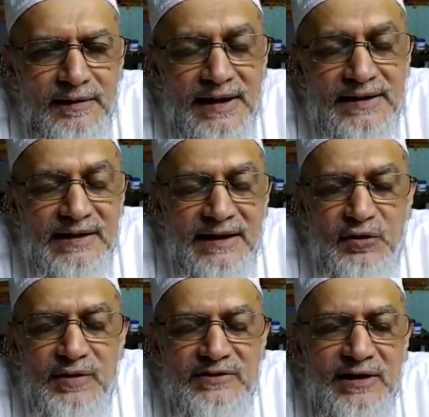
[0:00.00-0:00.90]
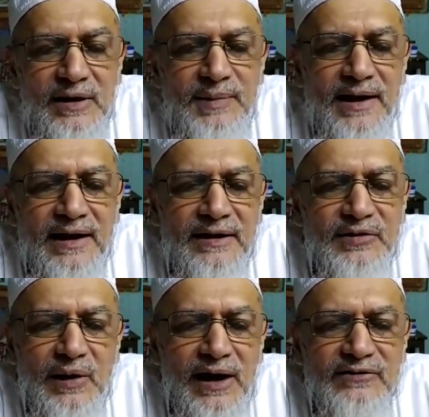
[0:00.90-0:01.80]
The third question Nabi Kareem
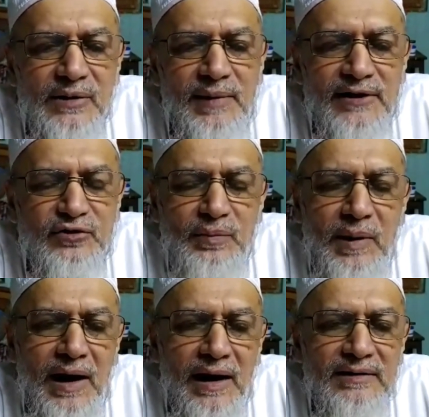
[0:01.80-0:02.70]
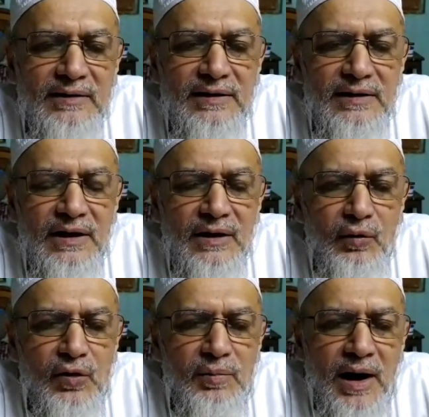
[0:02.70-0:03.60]
Sallallahu Alaihi Wasallam asked to Muadh,
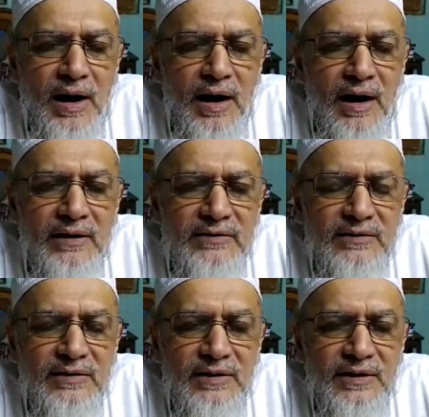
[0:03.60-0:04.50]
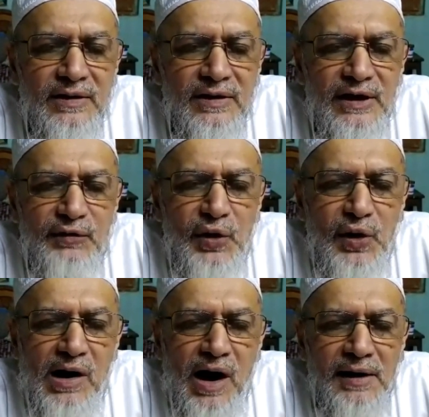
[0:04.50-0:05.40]
O Muadh, if you
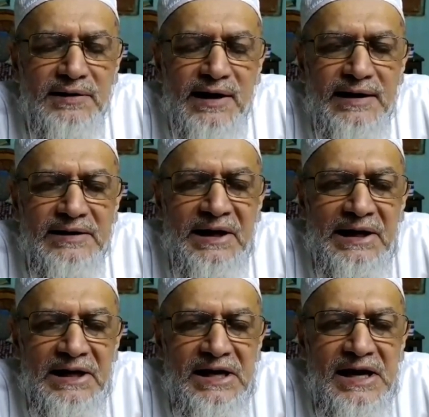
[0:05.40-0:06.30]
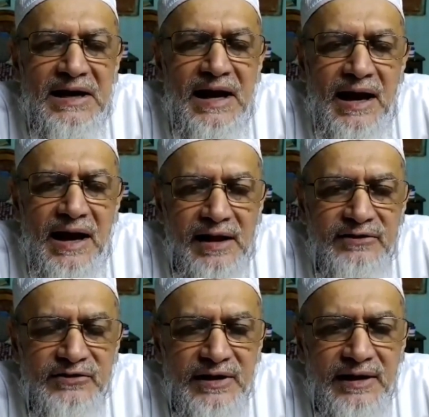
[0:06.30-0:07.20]
can't get clear
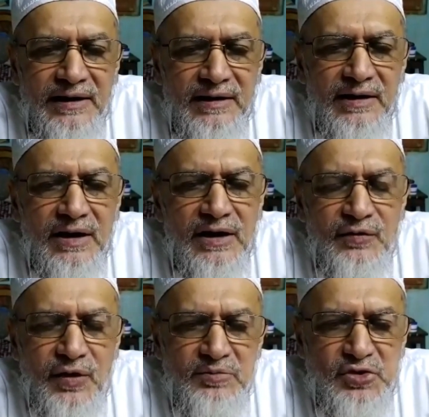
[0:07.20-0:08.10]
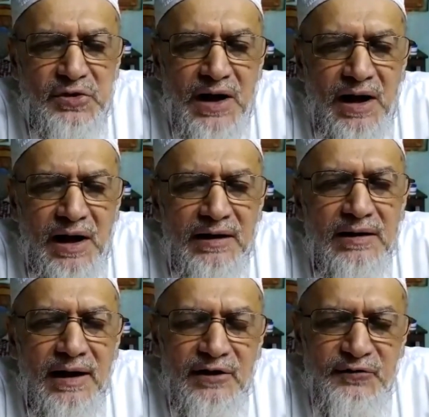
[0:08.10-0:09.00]
answer from Quran
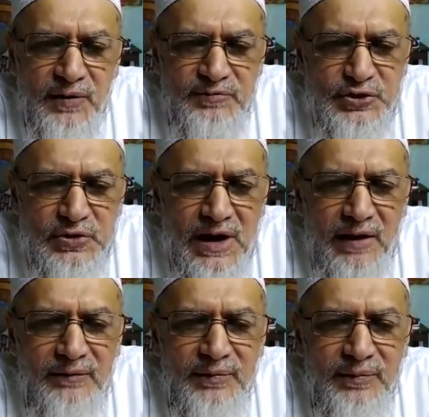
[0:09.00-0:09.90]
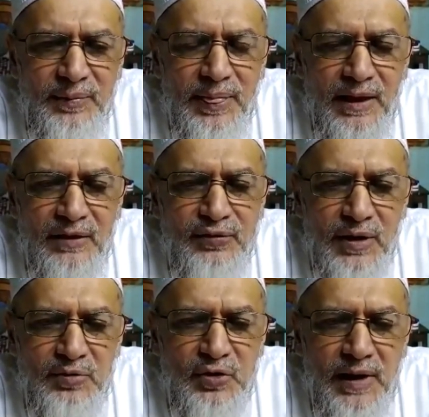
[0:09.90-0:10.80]
and from Sunnah,
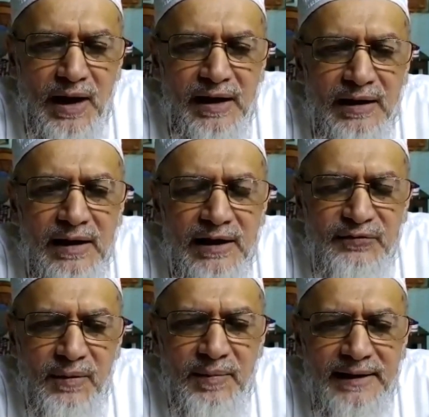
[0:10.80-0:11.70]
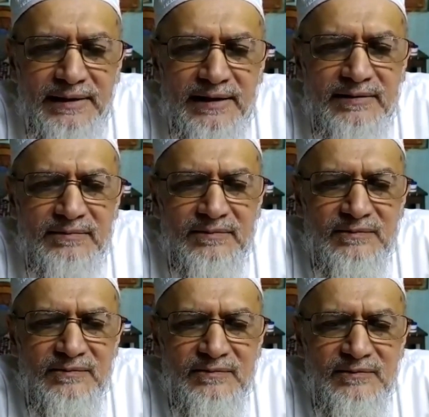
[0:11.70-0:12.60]
from Quran and from Hadith,
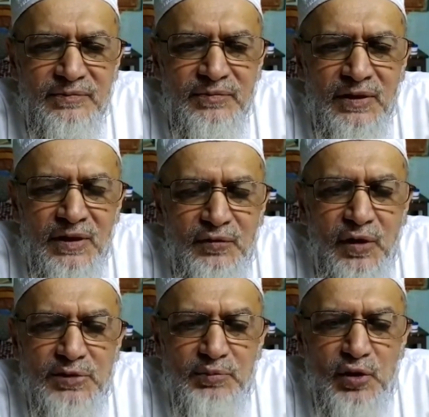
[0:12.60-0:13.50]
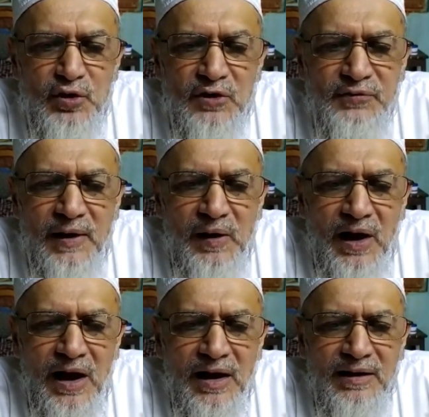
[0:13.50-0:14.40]
from the book of
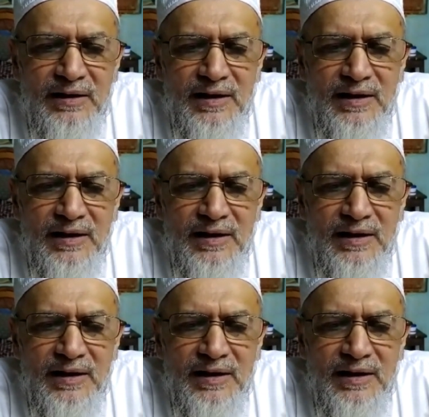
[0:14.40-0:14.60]
Allah